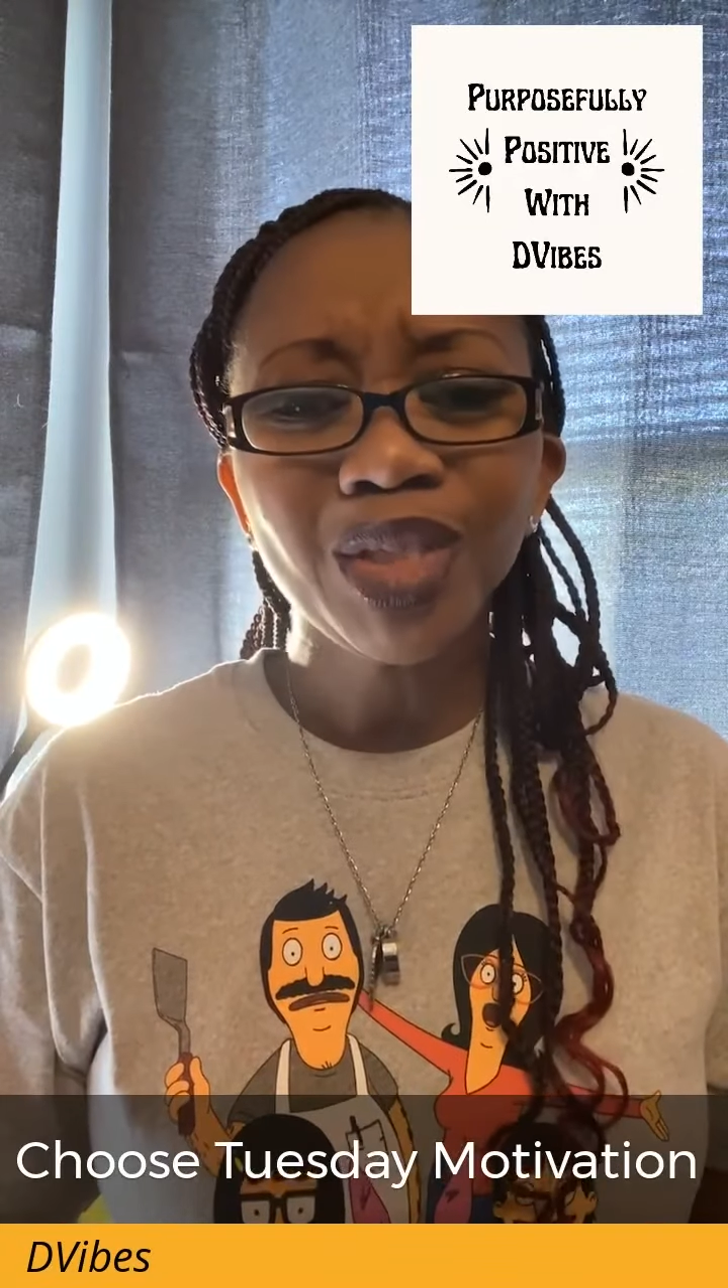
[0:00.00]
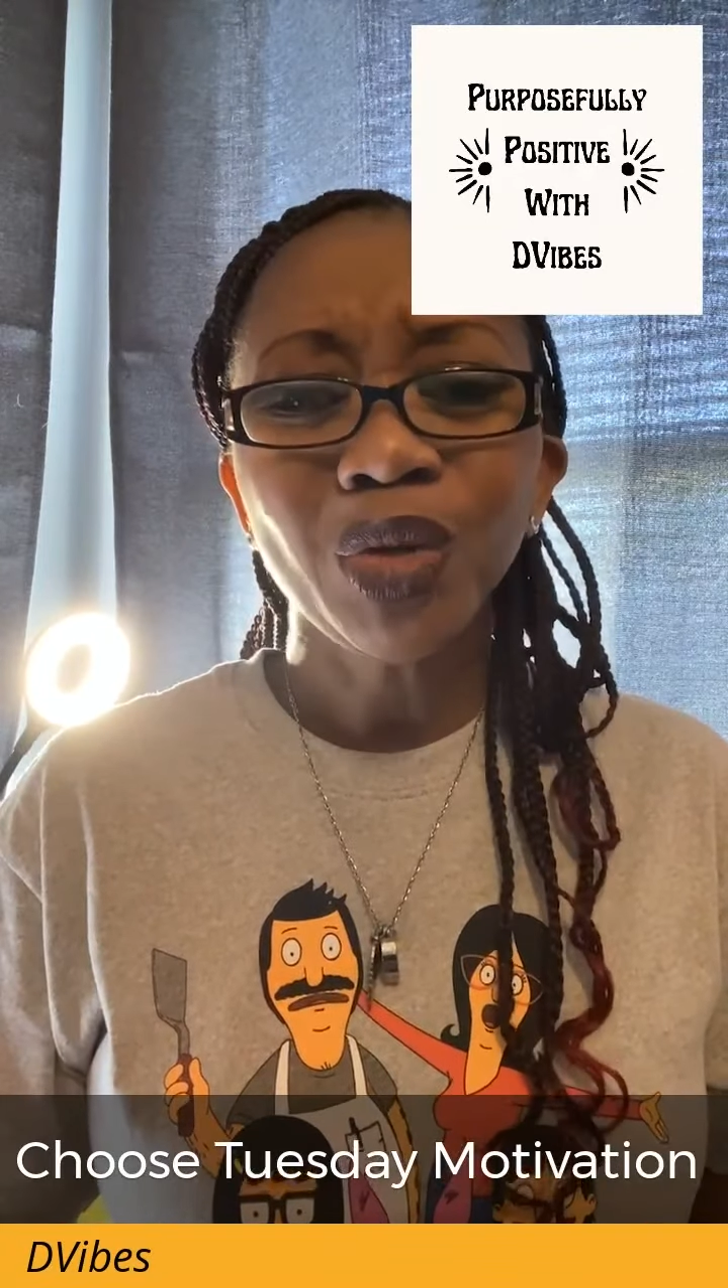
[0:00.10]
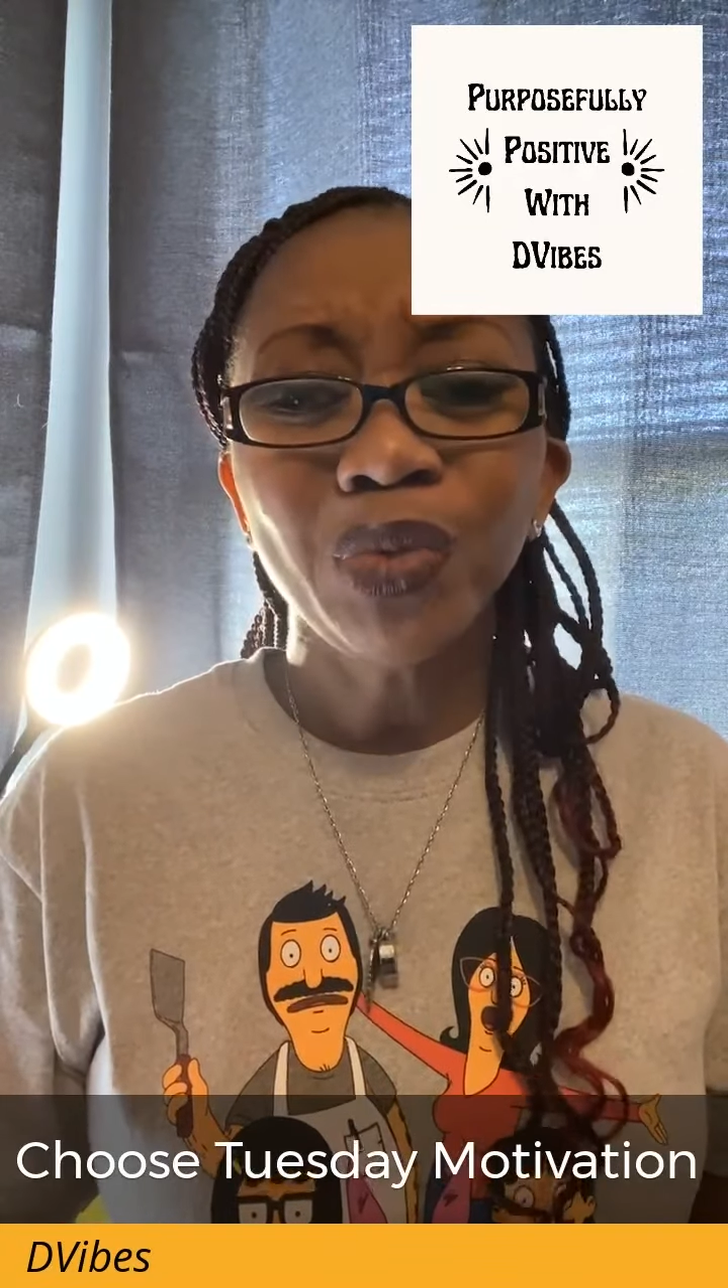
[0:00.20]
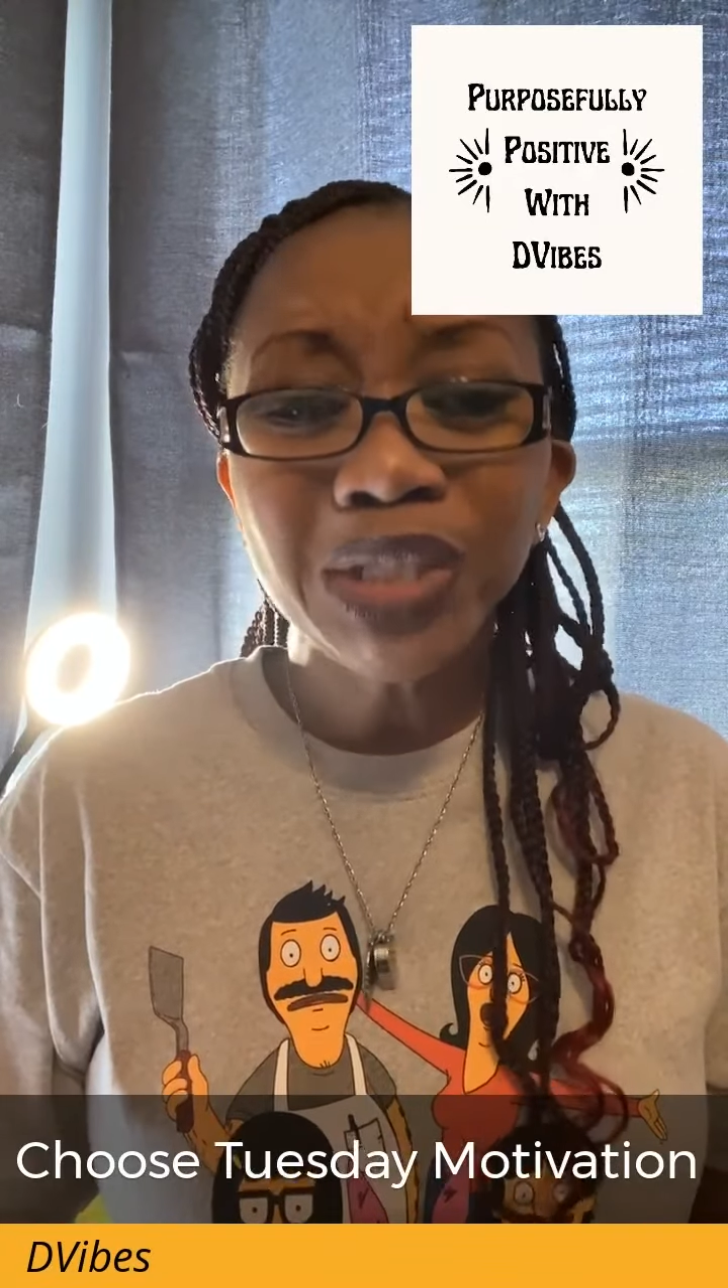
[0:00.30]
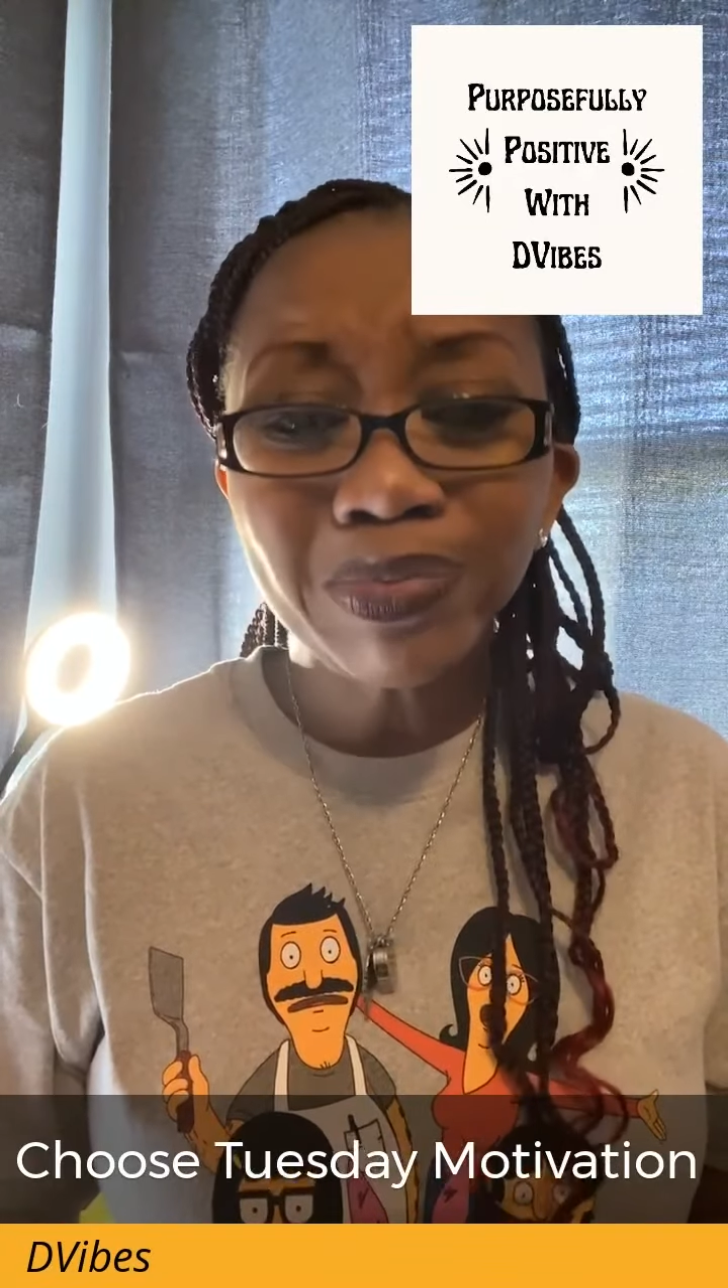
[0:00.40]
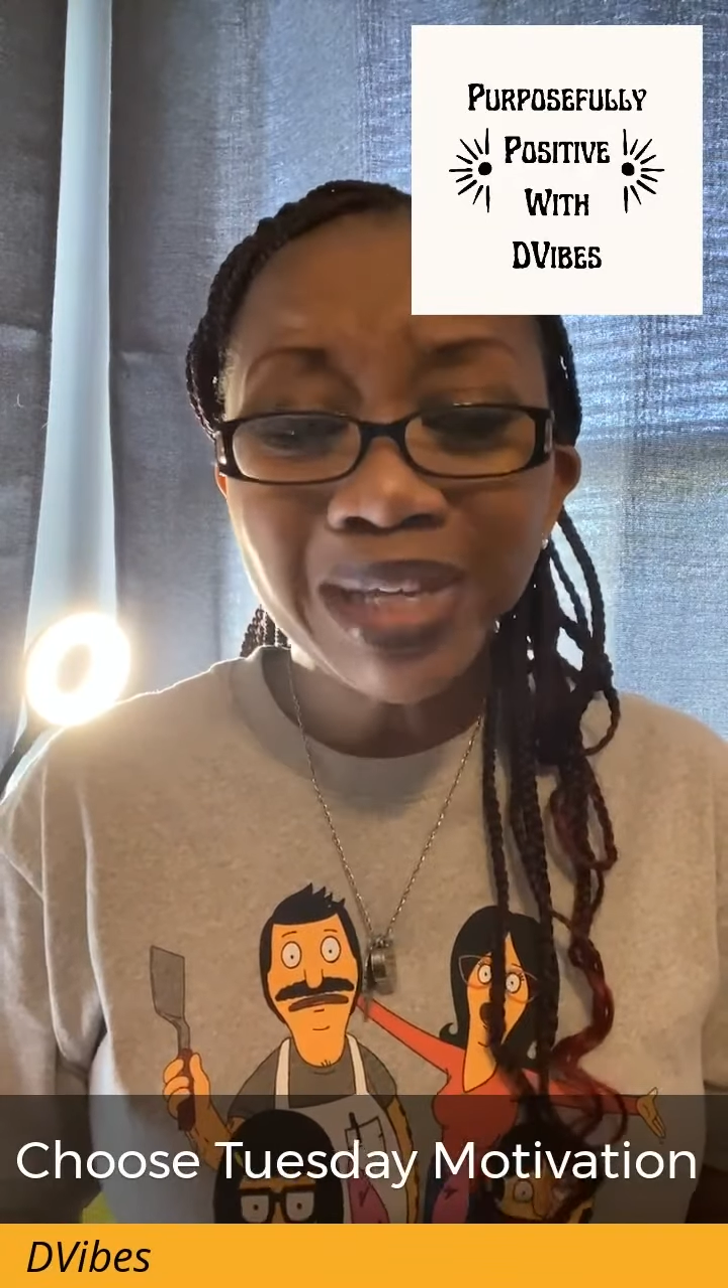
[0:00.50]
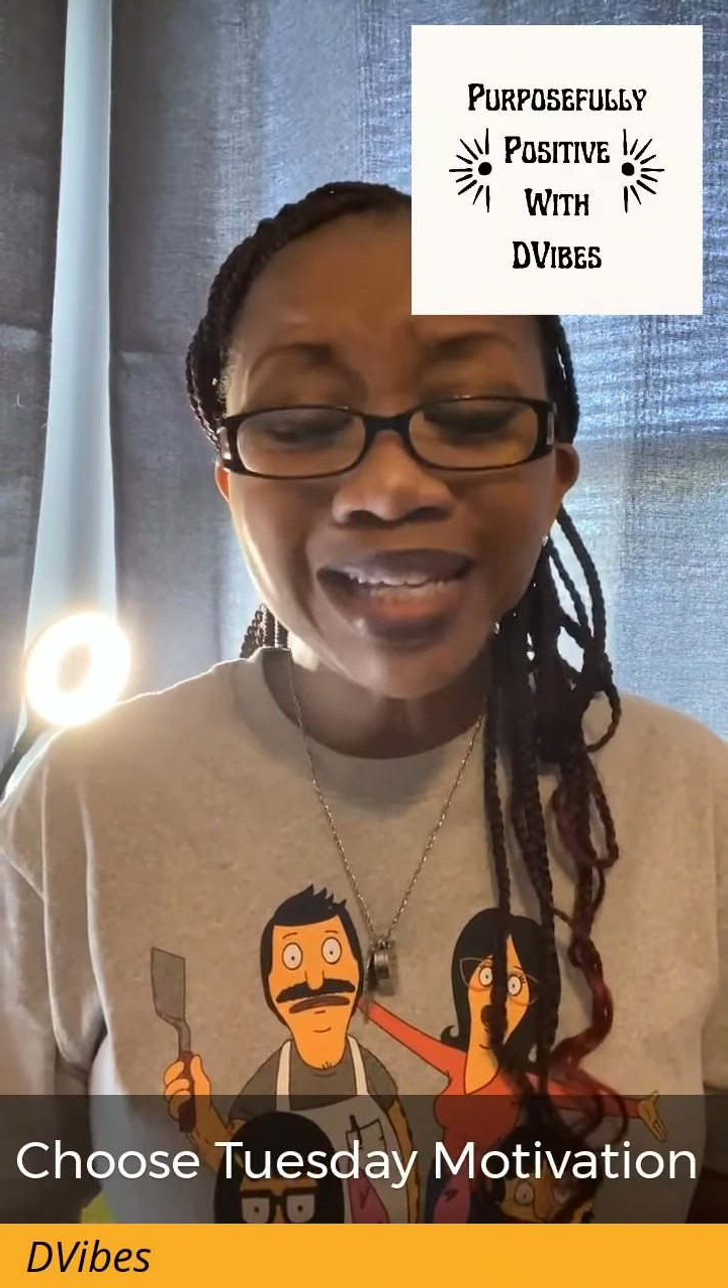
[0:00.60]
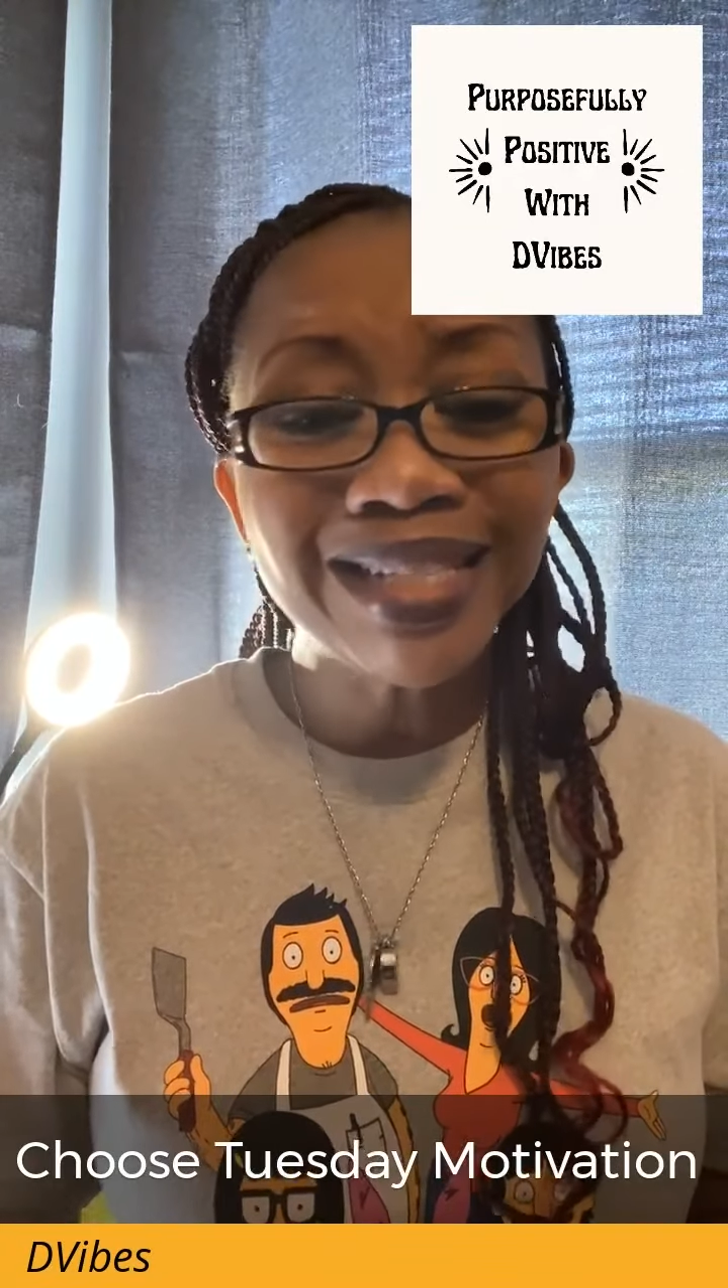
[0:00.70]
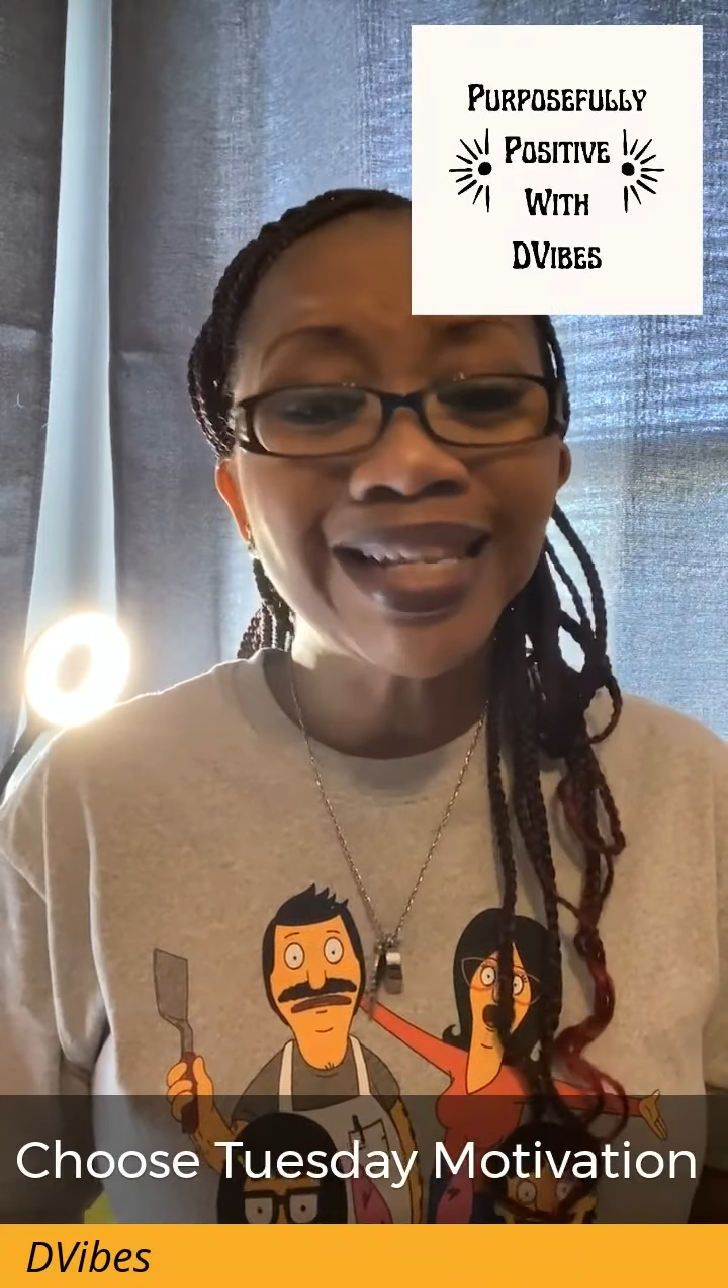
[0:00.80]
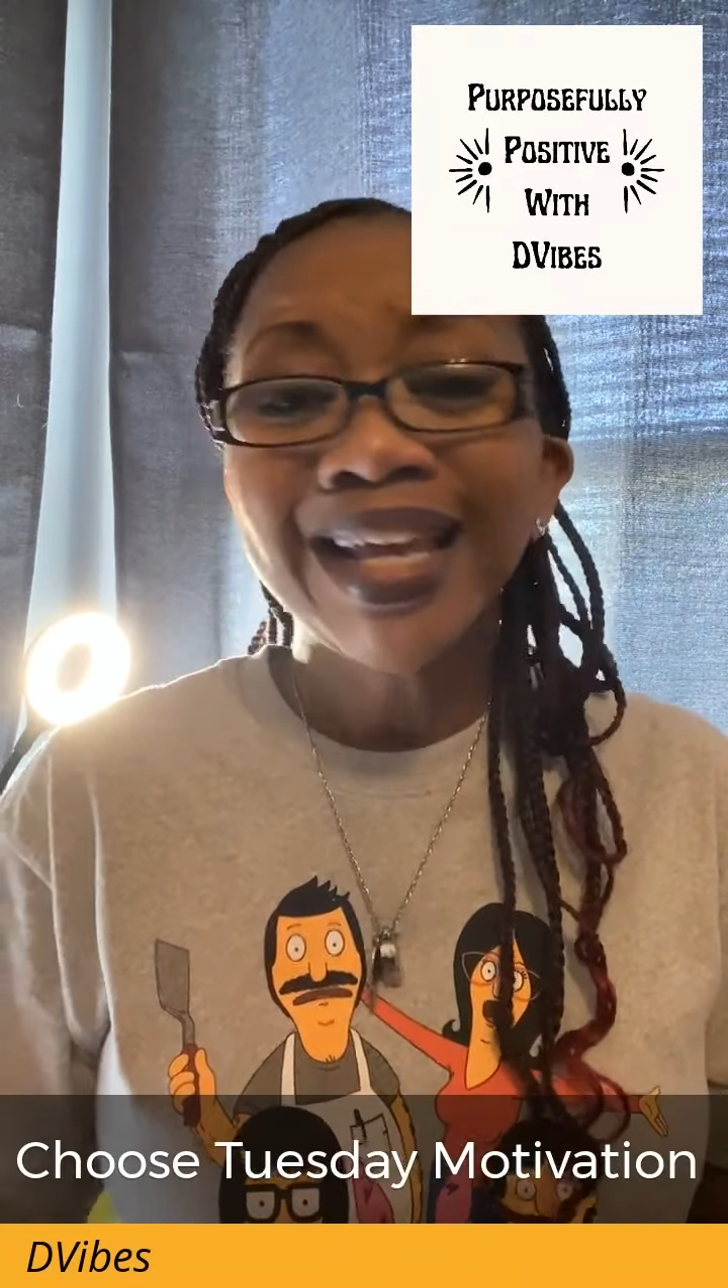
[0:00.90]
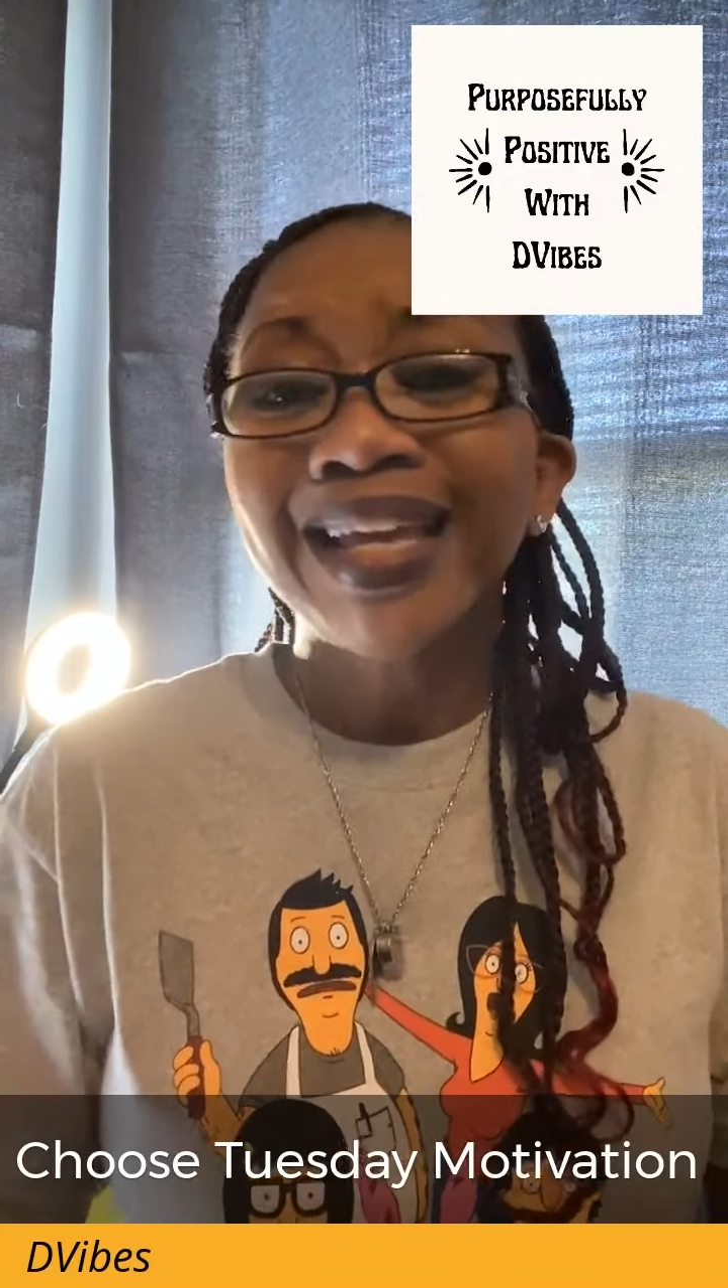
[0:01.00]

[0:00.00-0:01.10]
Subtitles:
which means